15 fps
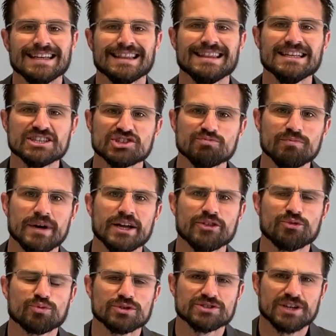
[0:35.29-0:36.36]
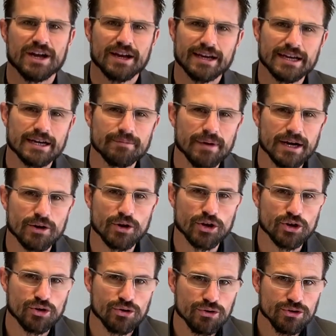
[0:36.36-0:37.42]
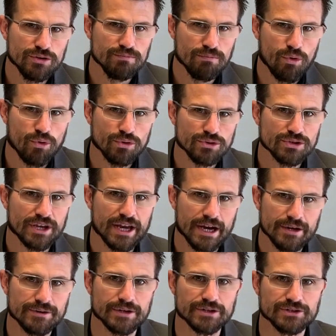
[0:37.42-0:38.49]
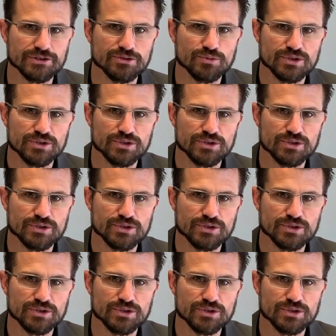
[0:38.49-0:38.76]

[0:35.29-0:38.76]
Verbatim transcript: this month we're talking about good moral character,